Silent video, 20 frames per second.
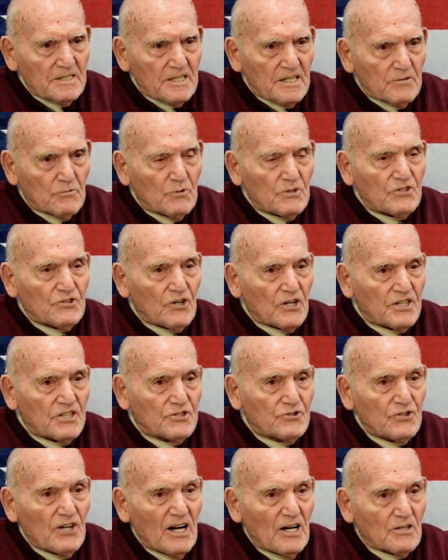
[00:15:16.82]
And we thought
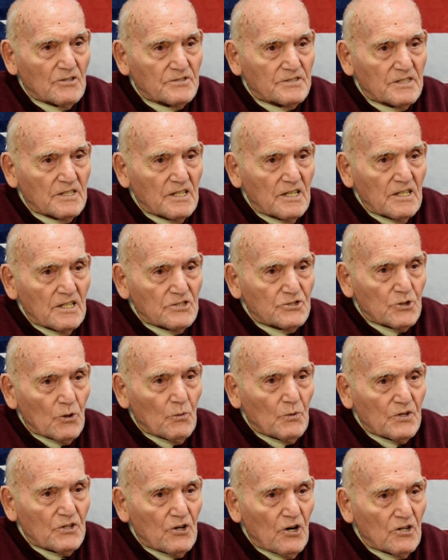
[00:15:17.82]
he drowned. So
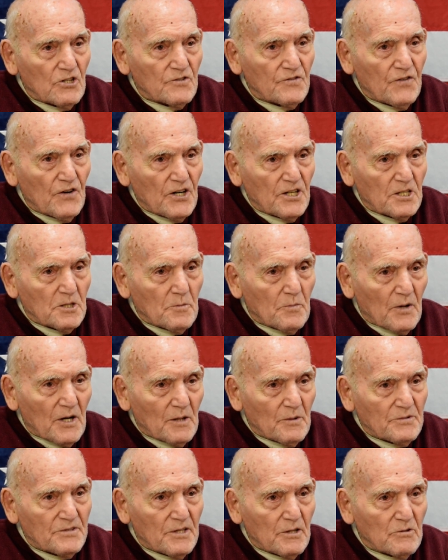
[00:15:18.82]
we called the fire department,